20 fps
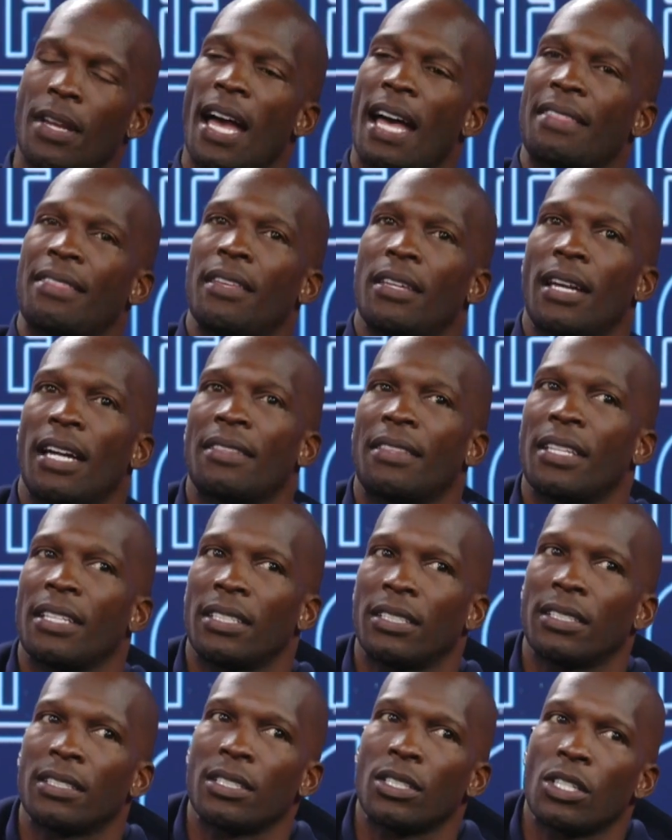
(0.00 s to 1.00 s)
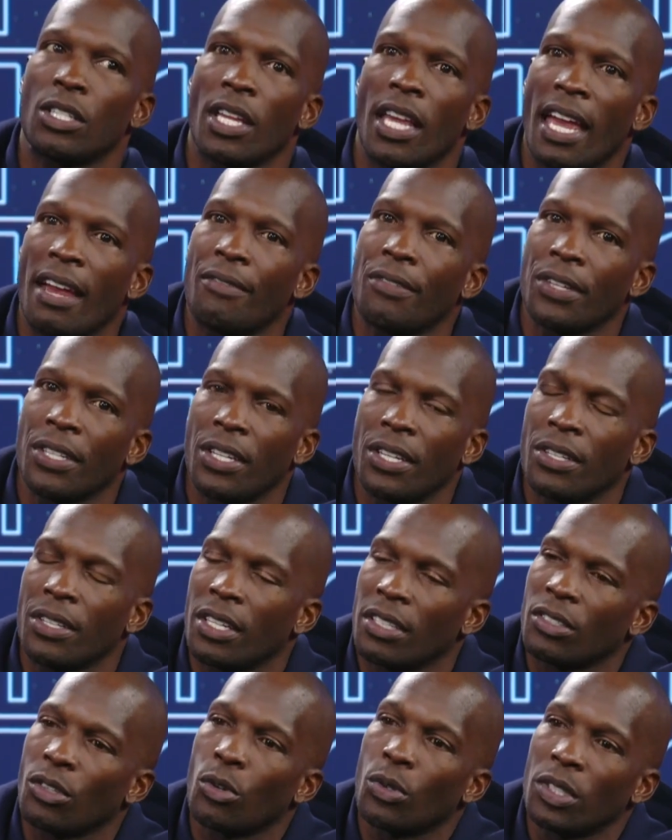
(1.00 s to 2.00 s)
think every year there's
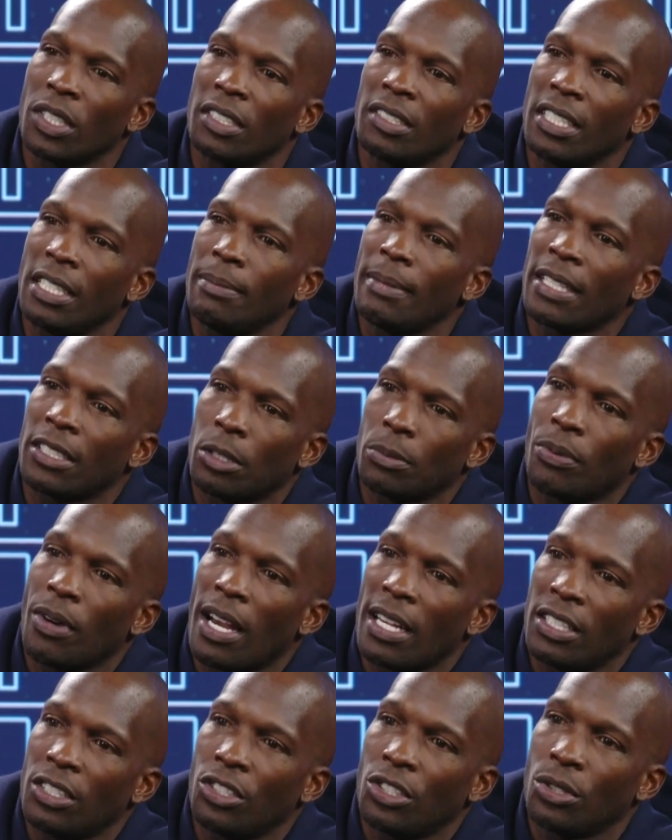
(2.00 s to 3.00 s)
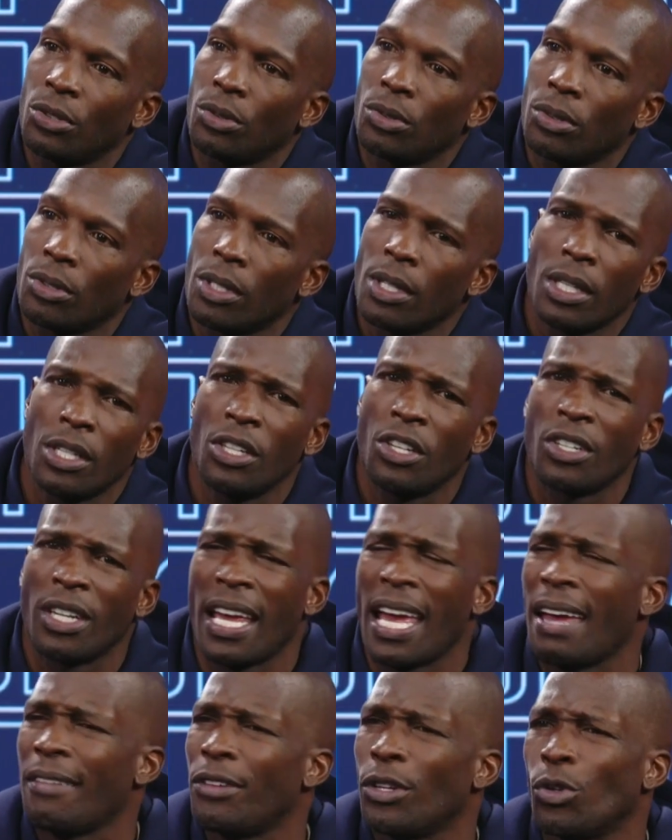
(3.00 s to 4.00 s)
always a team that surprises you. You're going to
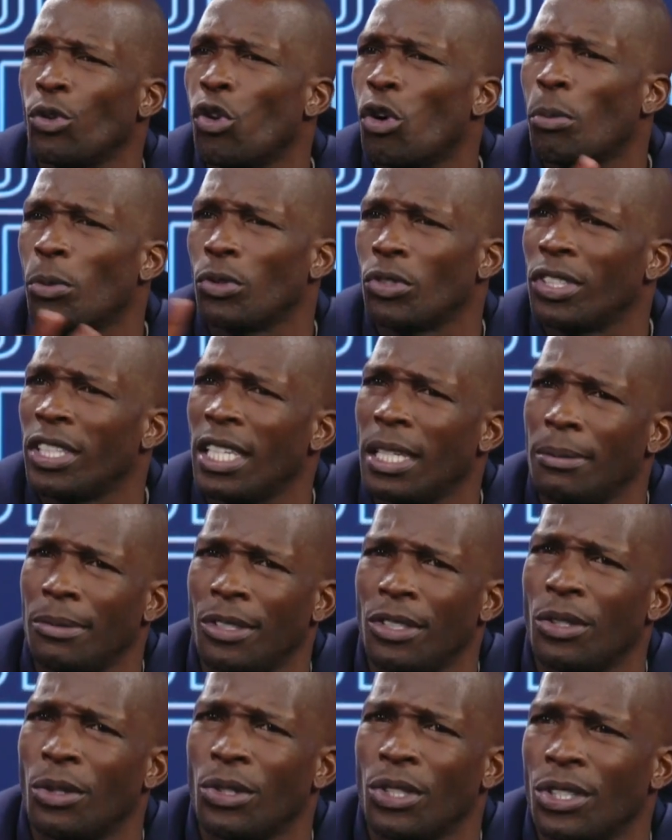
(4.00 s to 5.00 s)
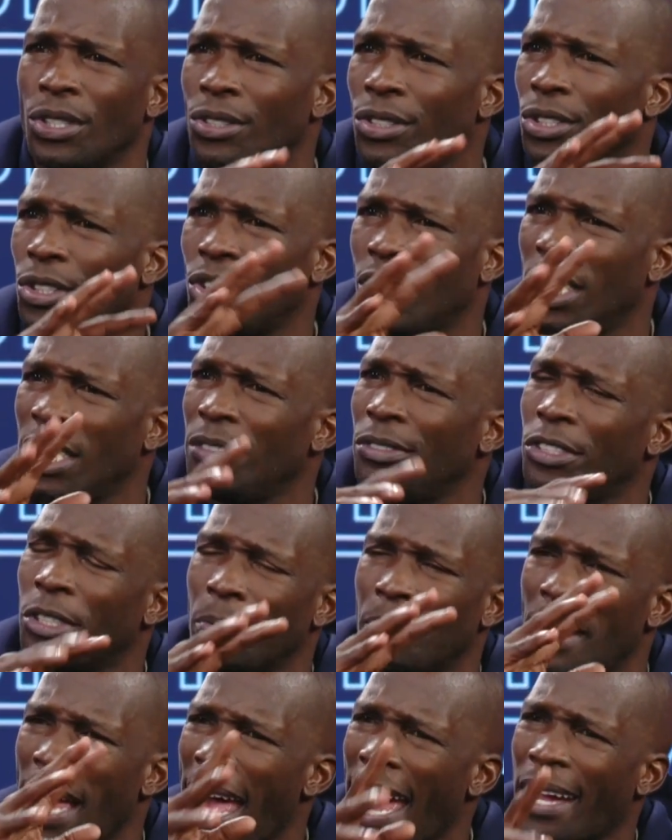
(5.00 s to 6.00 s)
have your normal team, your Chiefs, your
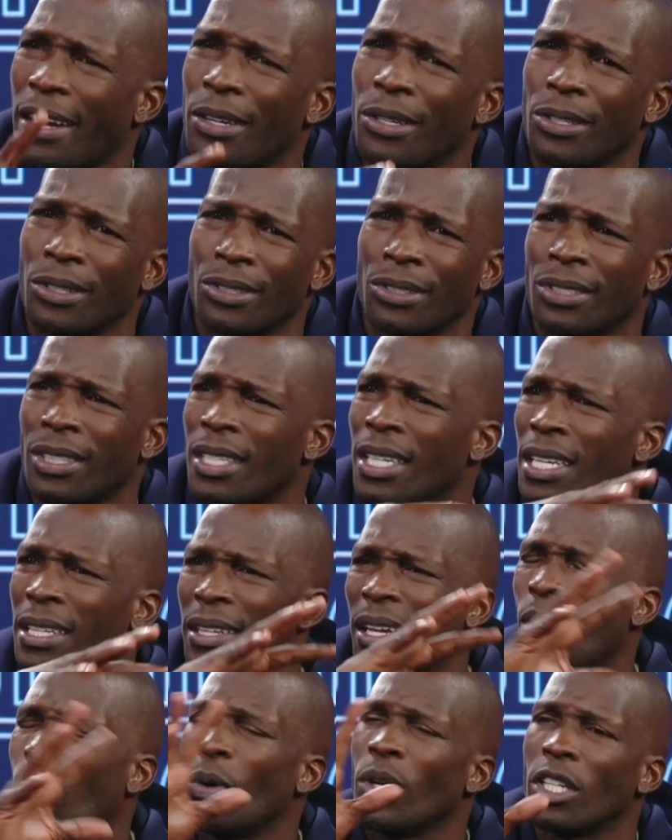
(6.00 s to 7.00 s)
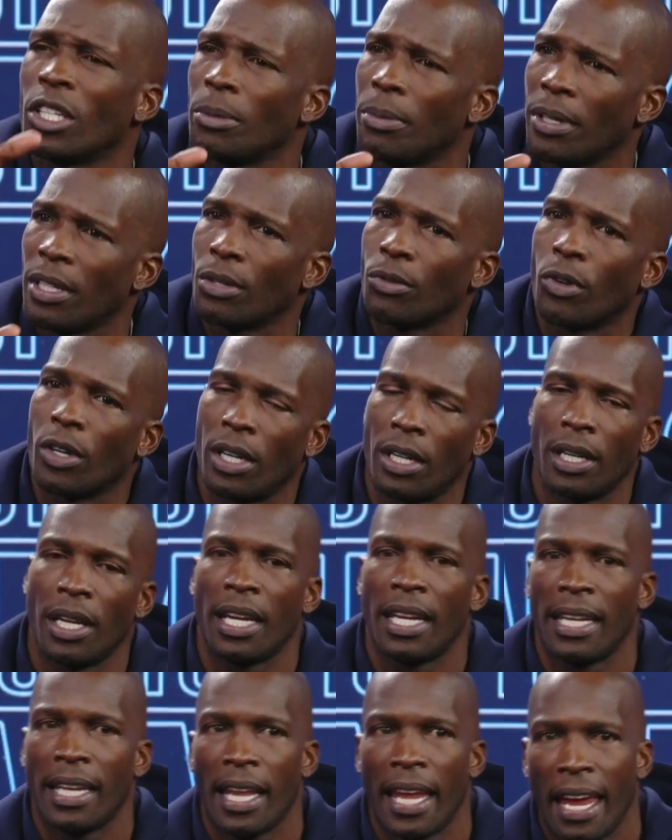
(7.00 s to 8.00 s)
Packers. They're always going to be in the running.
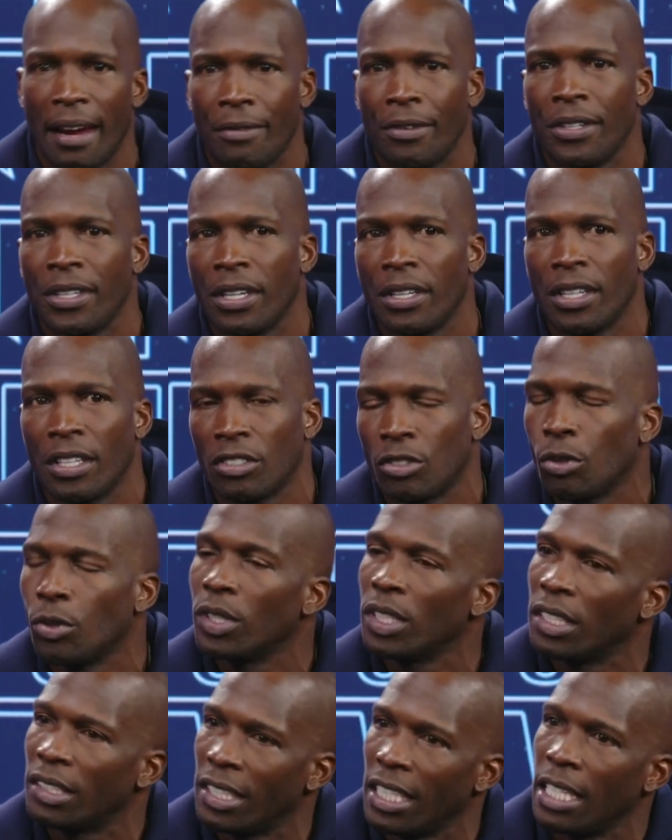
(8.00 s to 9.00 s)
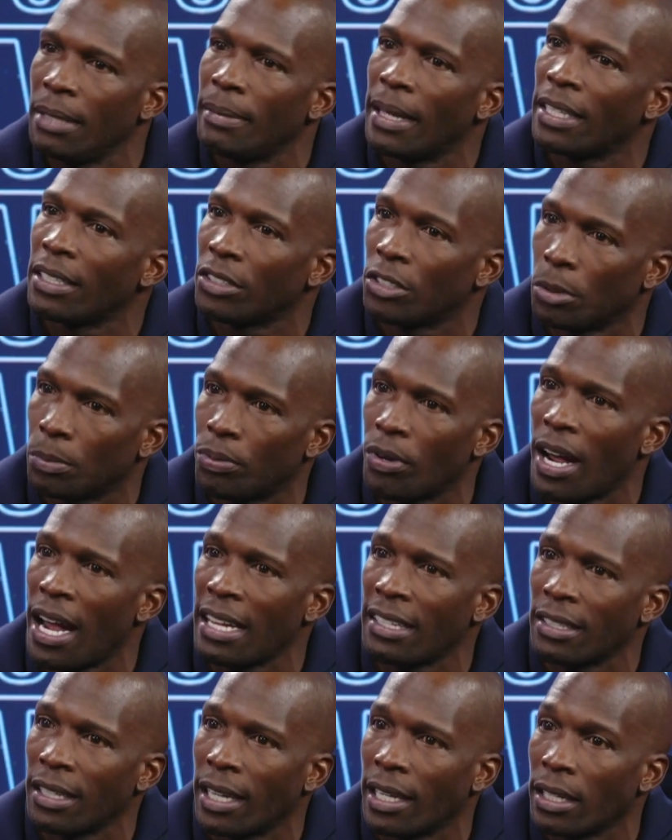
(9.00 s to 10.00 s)
And every year there's always a team that is
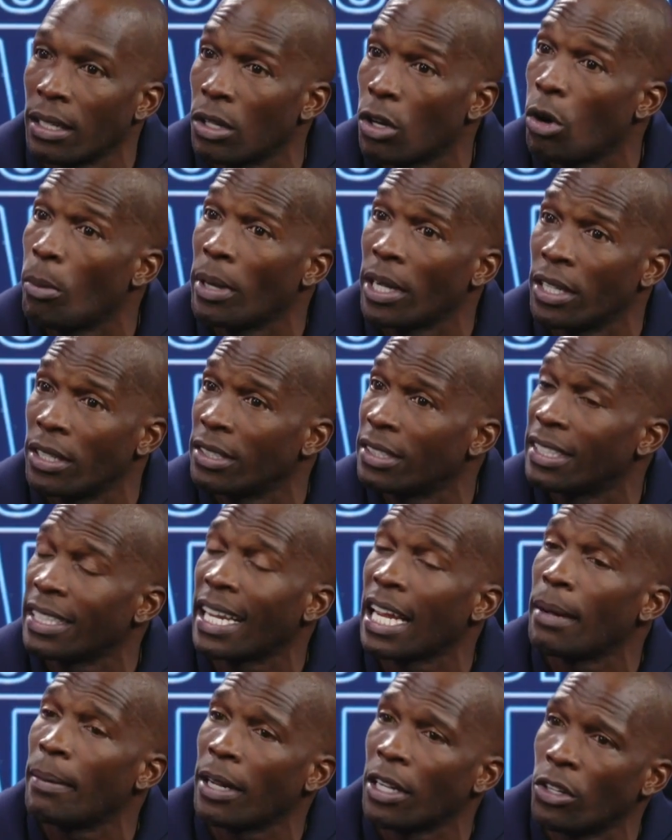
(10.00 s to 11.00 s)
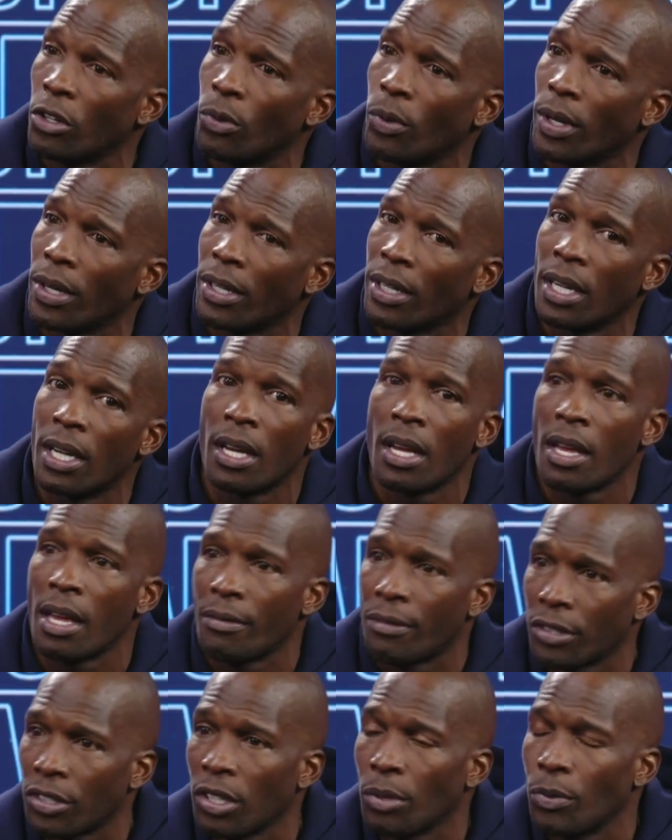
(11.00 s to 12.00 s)
surprising, like, oh my goodness, they came out of nowhere. Right. For
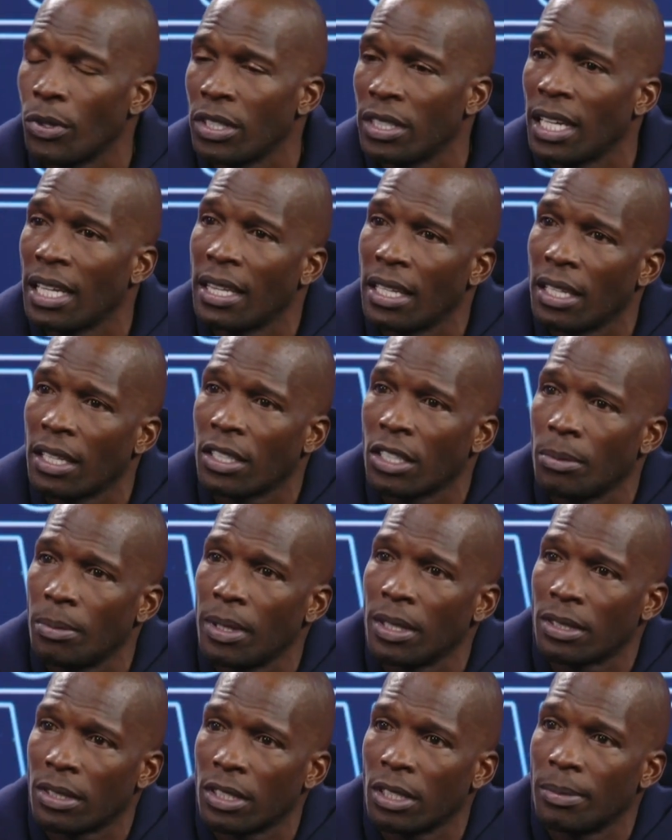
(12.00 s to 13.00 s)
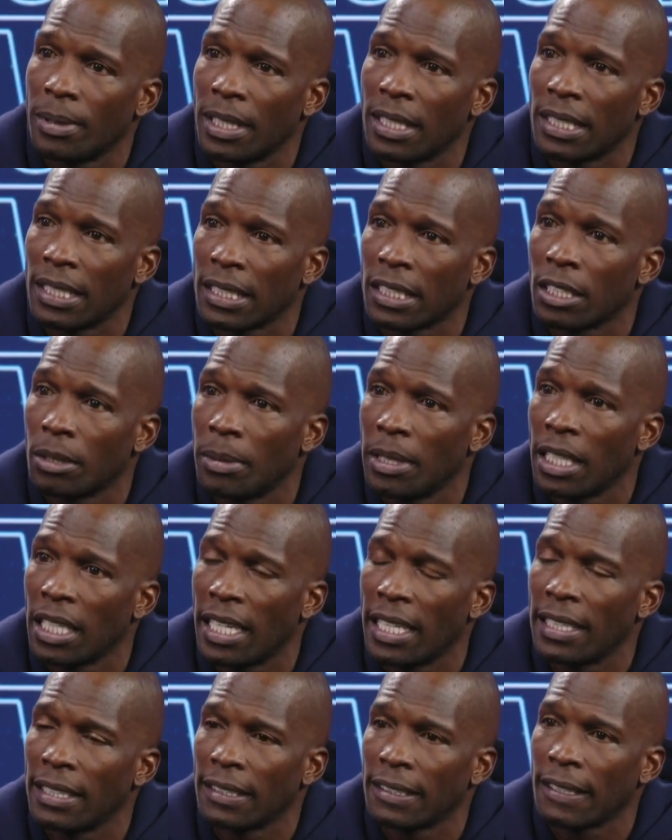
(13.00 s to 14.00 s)
some reason, I think it's going to be the Lions.
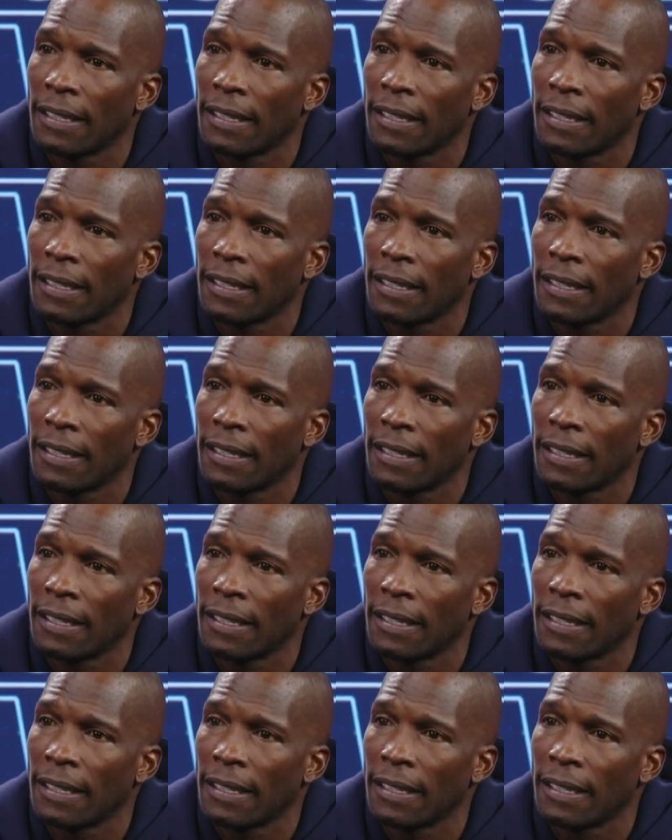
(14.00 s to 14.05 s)
Bless